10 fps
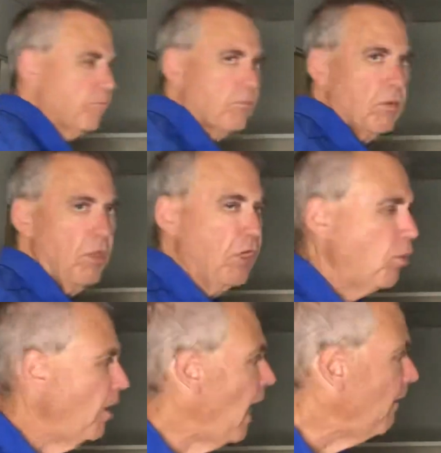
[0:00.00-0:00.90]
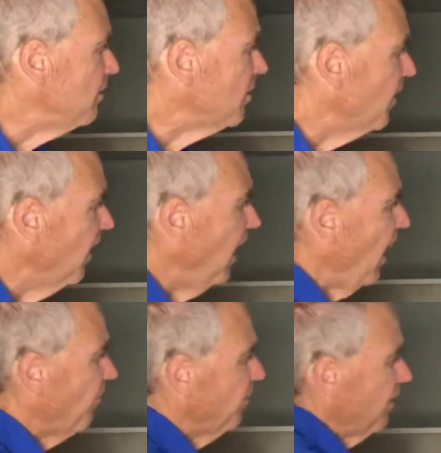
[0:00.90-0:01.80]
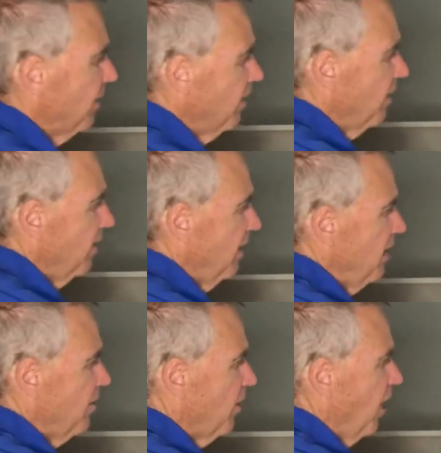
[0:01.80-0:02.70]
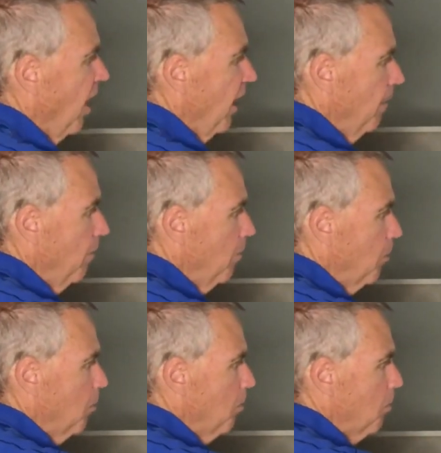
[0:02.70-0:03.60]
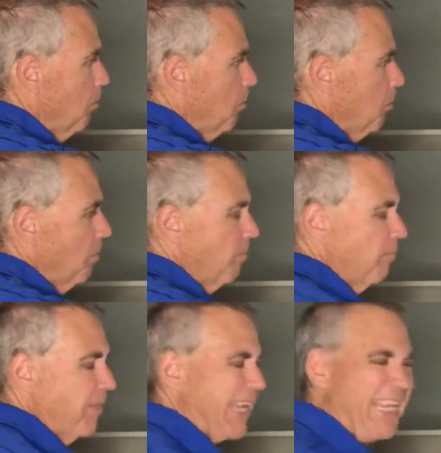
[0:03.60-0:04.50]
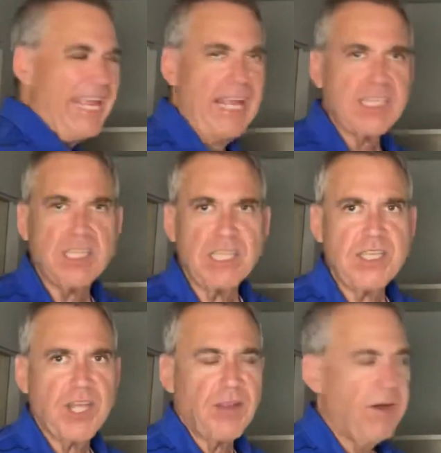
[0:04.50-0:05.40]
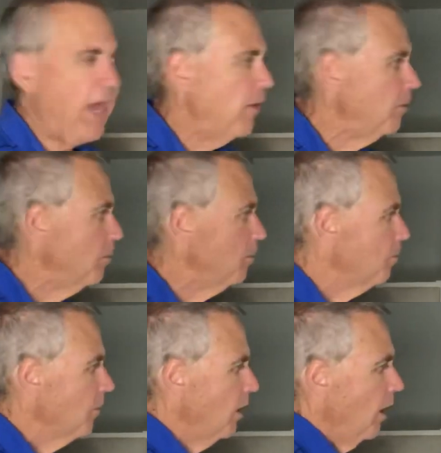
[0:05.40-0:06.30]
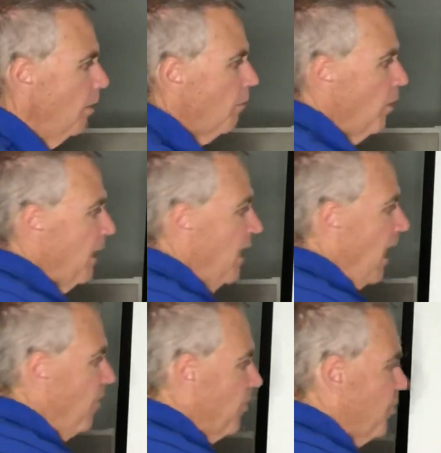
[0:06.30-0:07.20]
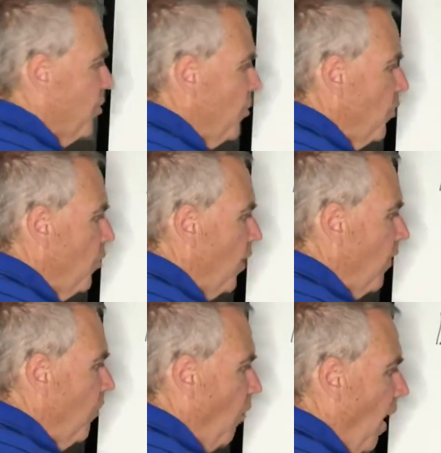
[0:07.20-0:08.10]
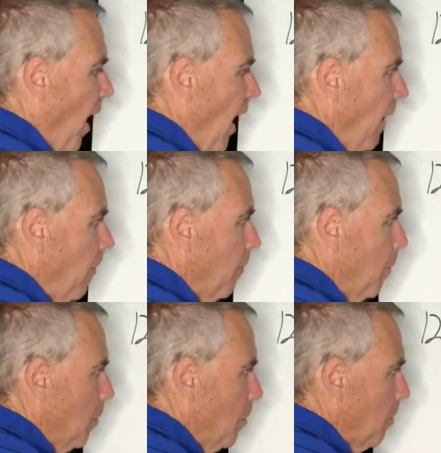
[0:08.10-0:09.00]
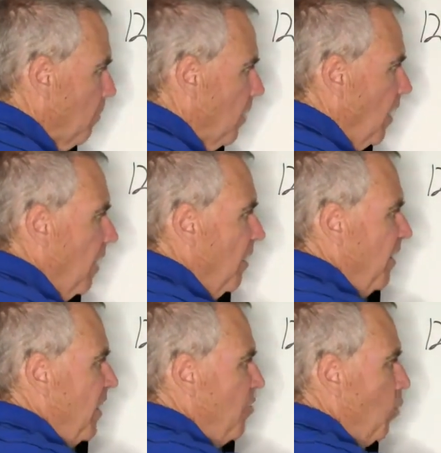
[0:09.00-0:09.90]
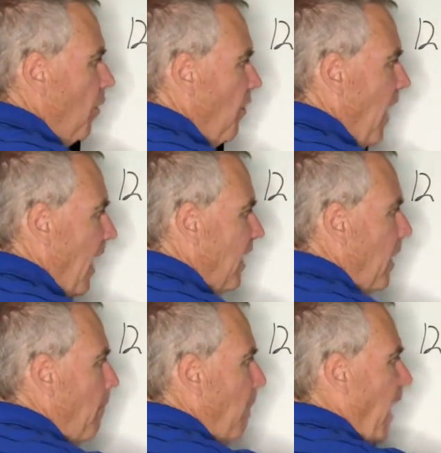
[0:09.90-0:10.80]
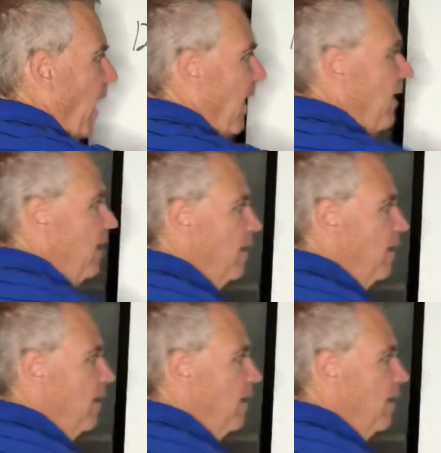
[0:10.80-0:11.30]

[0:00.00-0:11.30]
Look what happens on the left. These are gone. They cancel each other out. Bring down the 2 and the y. These will not combine,